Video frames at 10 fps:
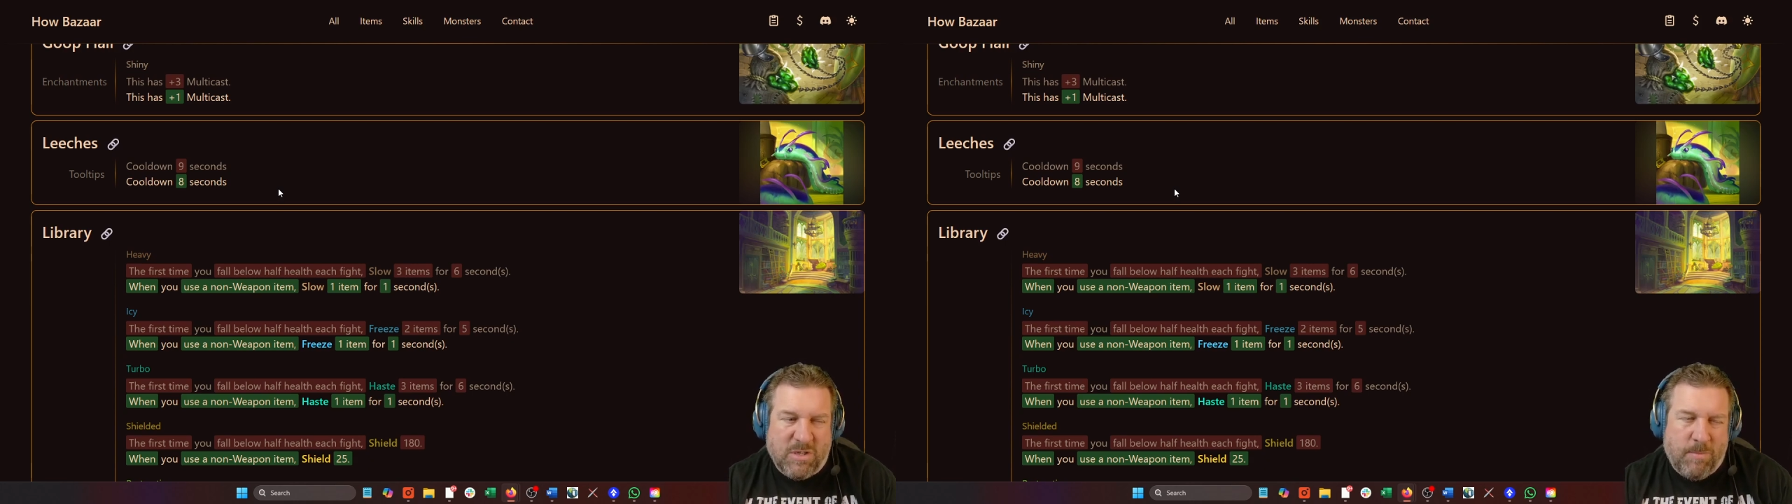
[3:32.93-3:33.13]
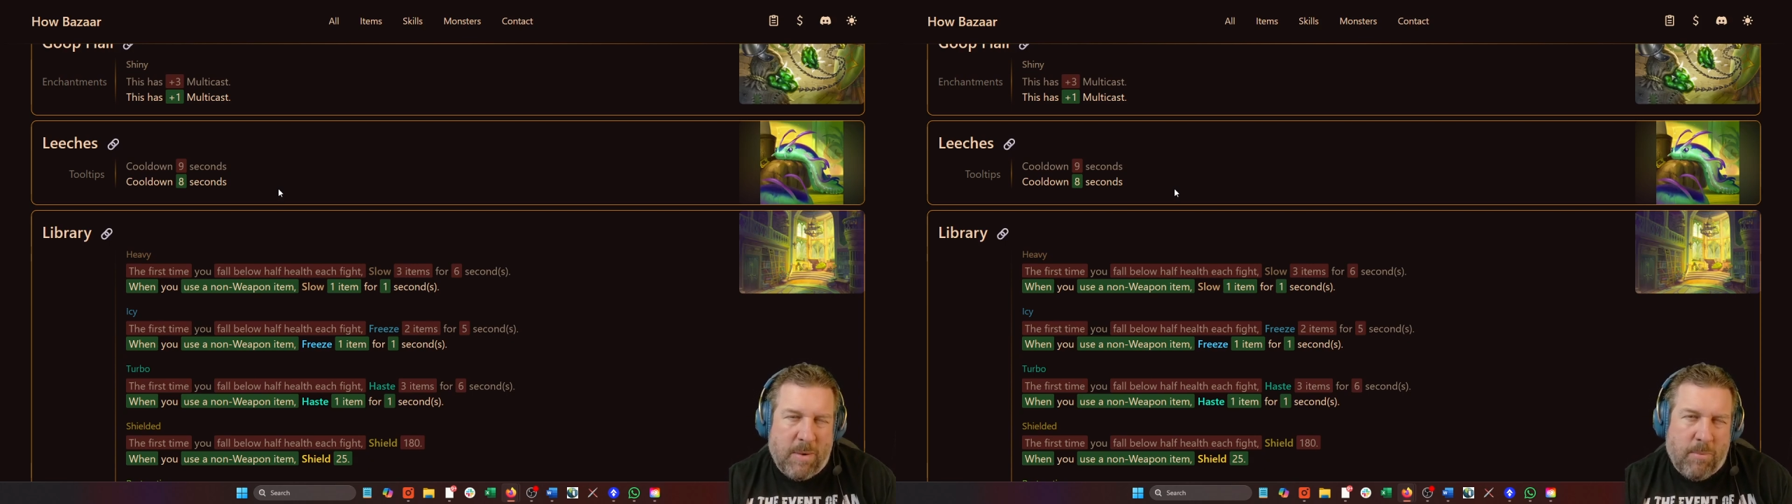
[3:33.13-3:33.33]

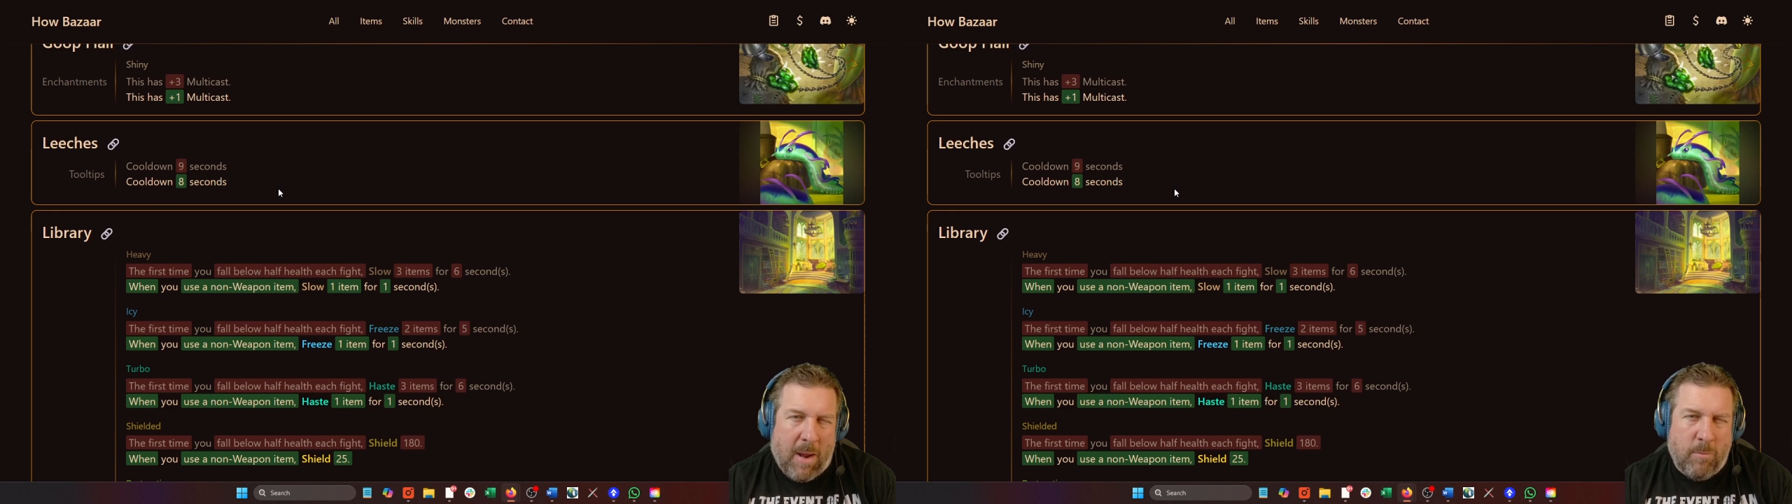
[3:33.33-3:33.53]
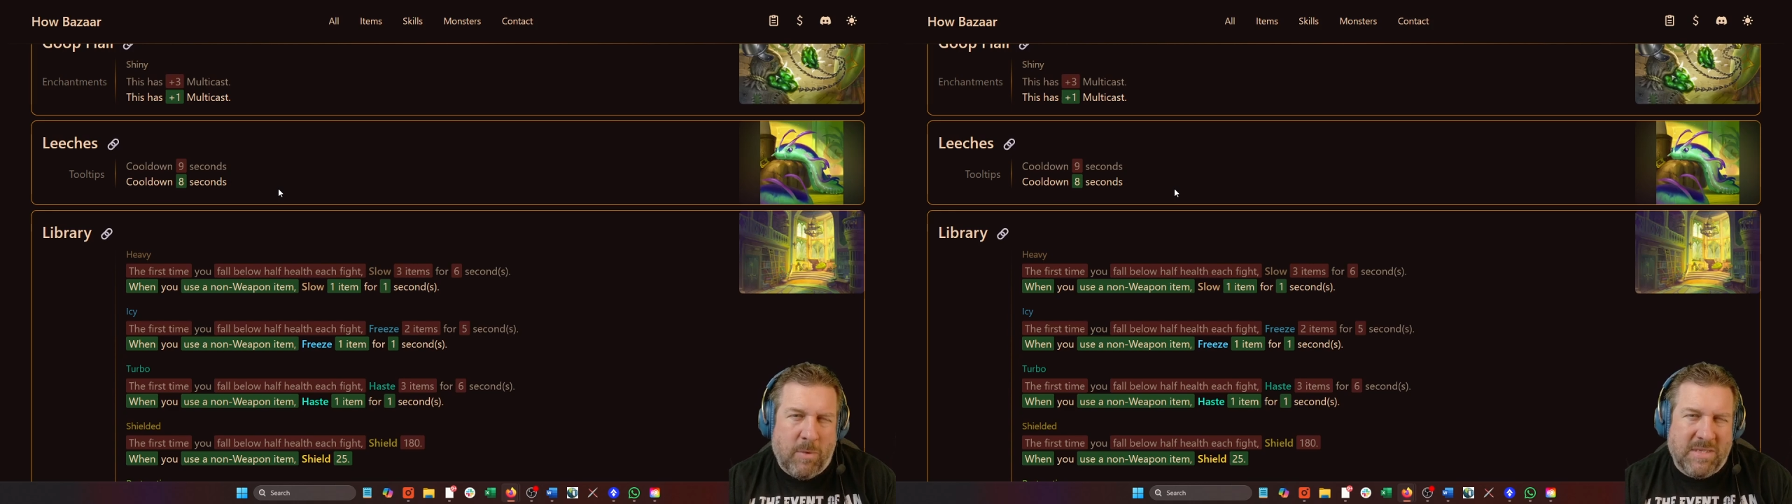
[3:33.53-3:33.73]
Its big
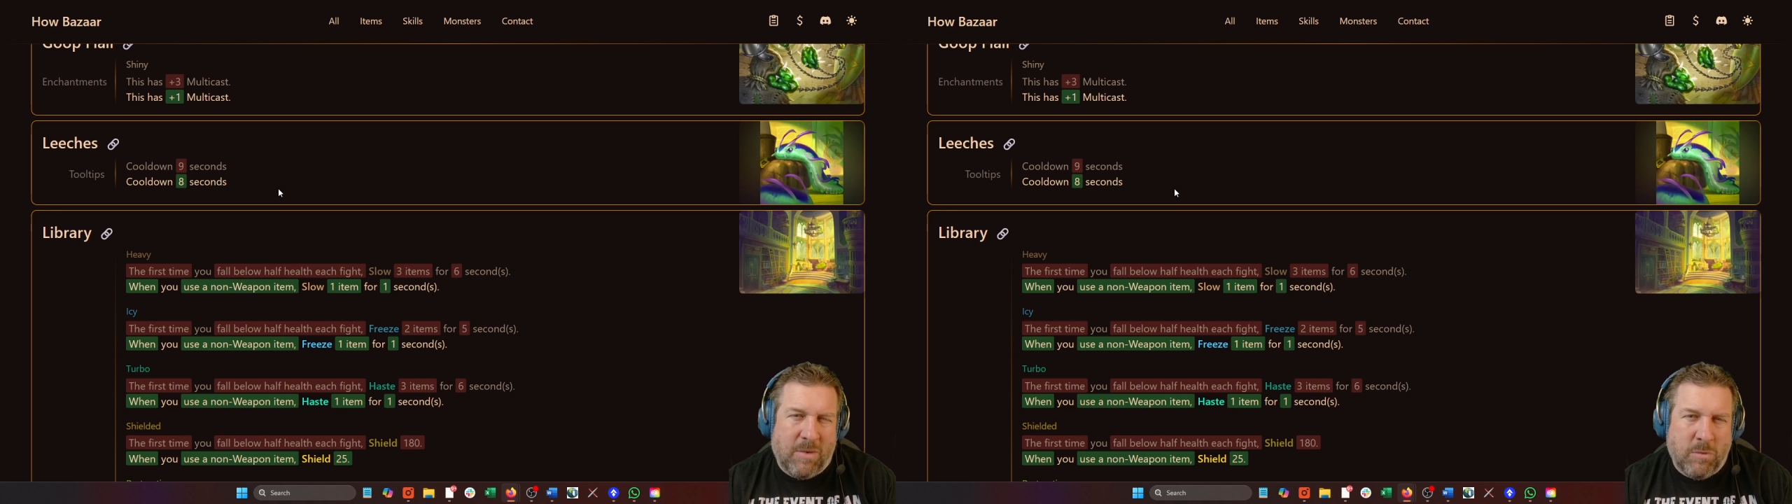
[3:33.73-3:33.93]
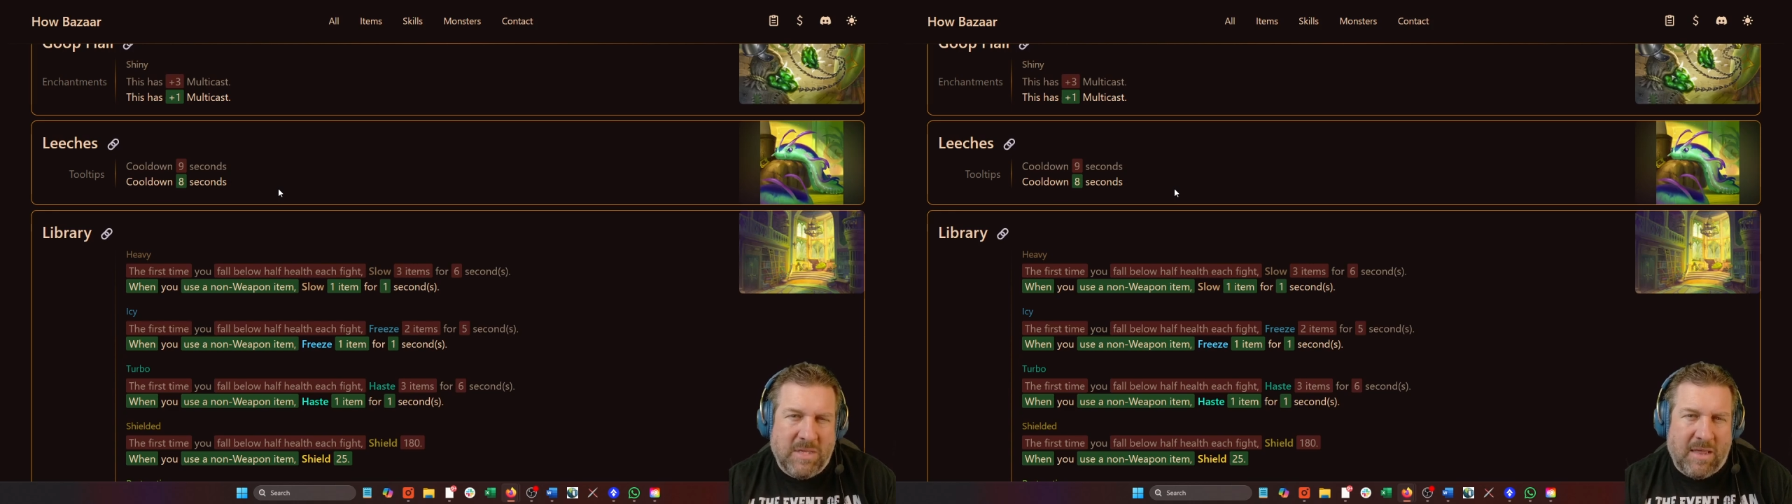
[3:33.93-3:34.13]
problem was
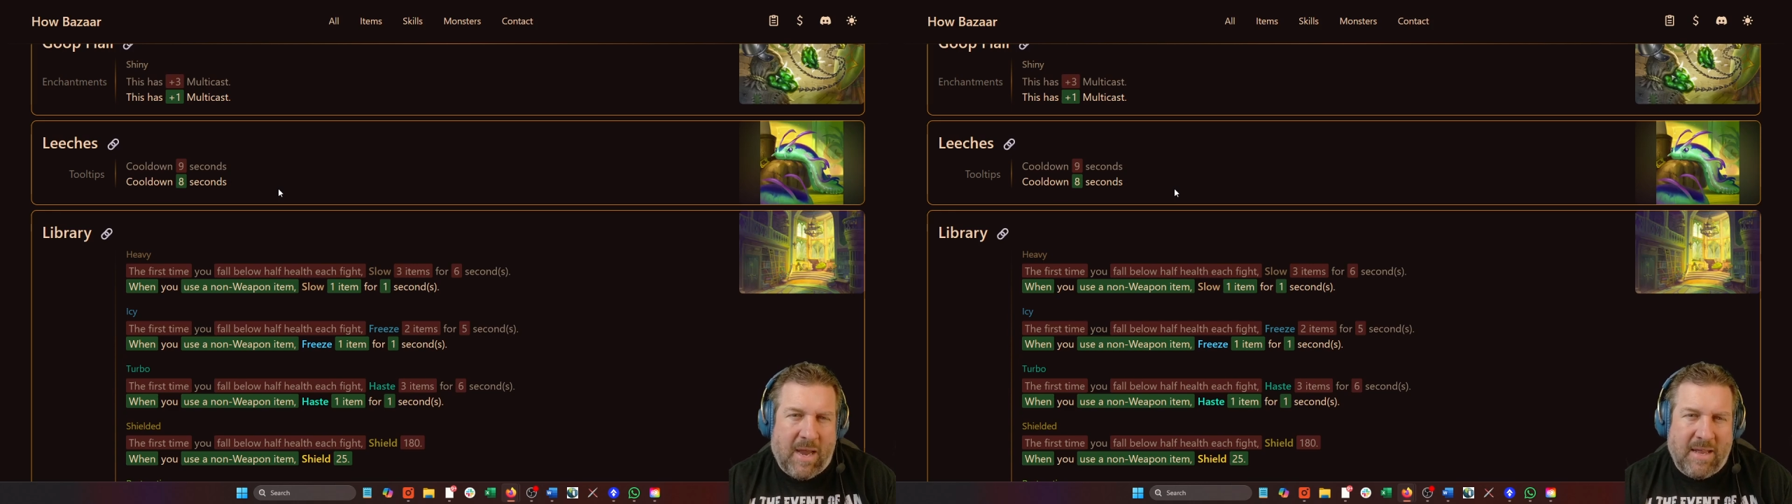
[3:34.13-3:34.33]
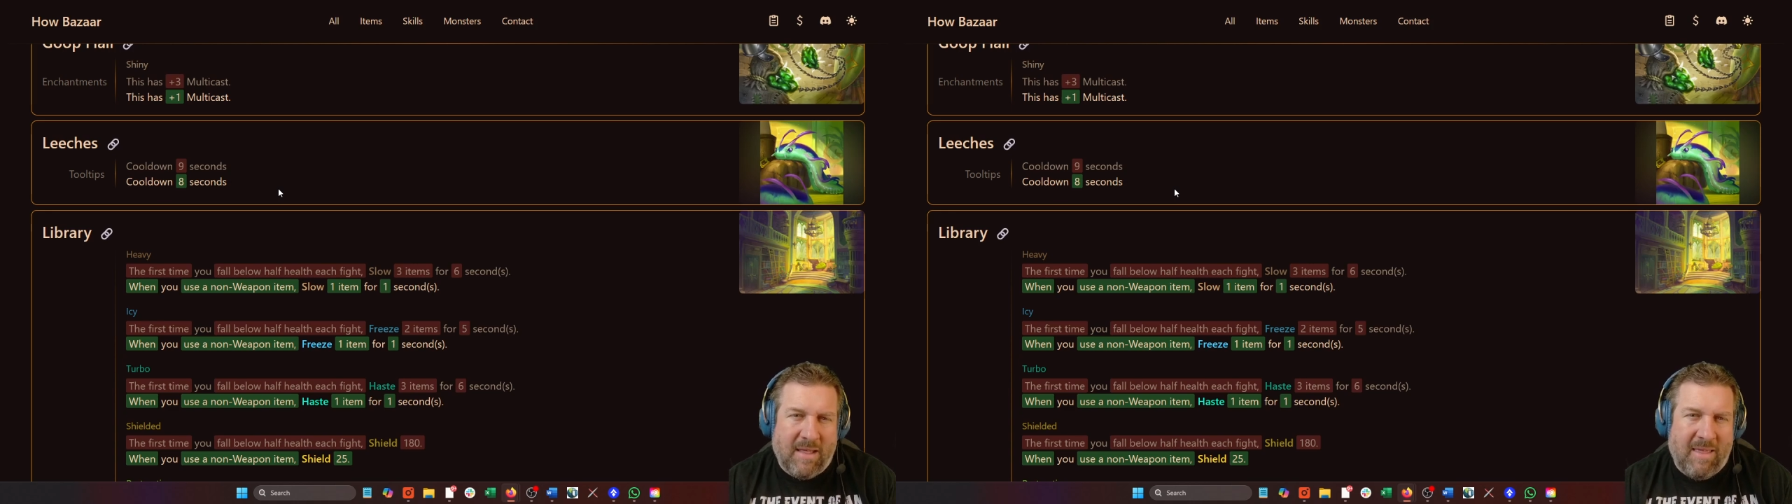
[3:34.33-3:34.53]
it was a
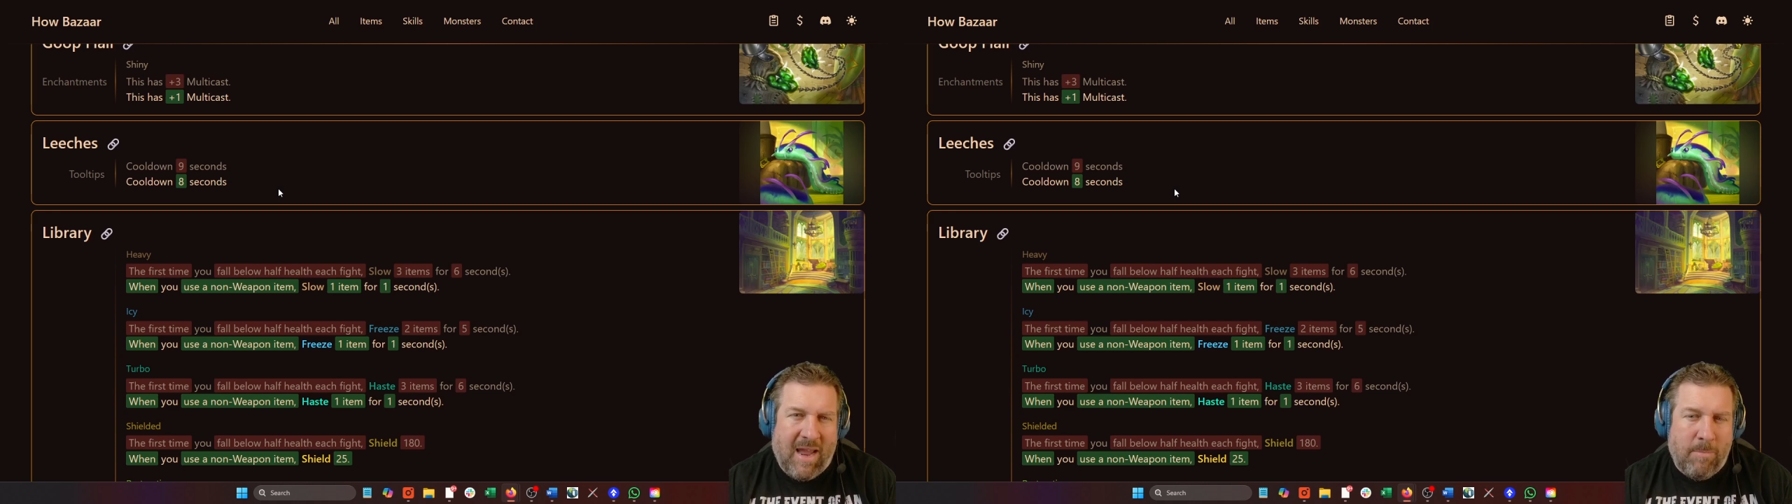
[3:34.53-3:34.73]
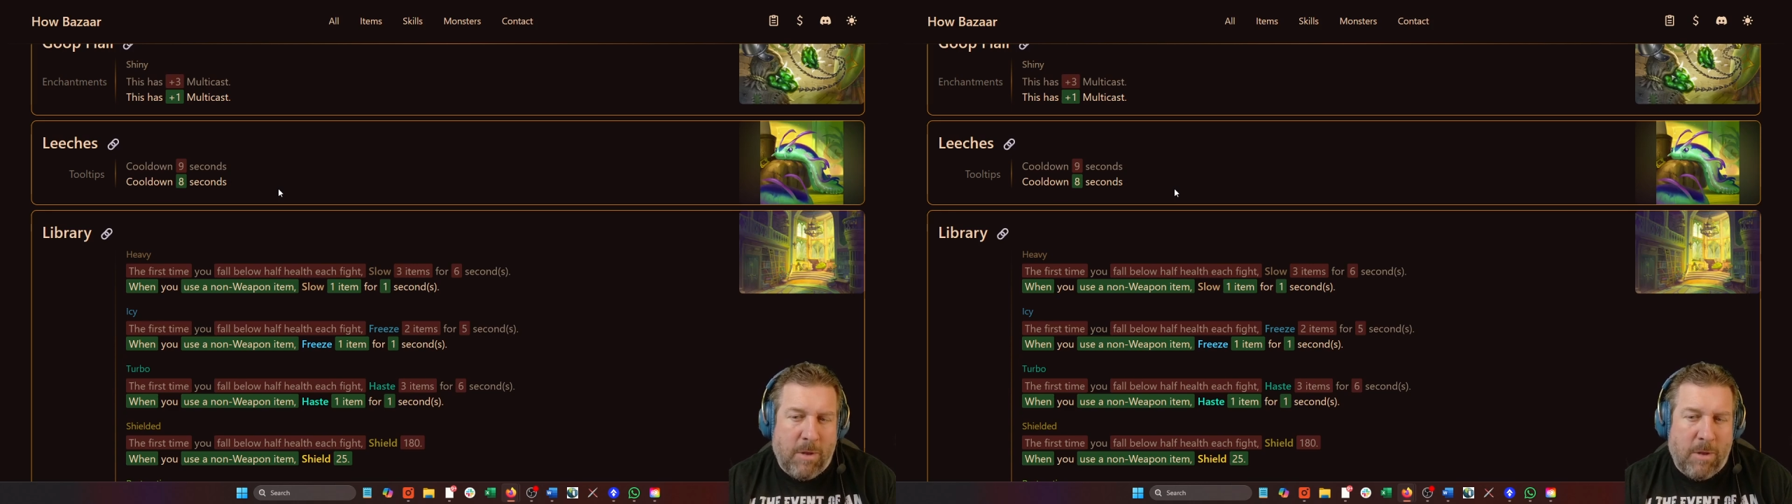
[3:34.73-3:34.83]
lot of delay,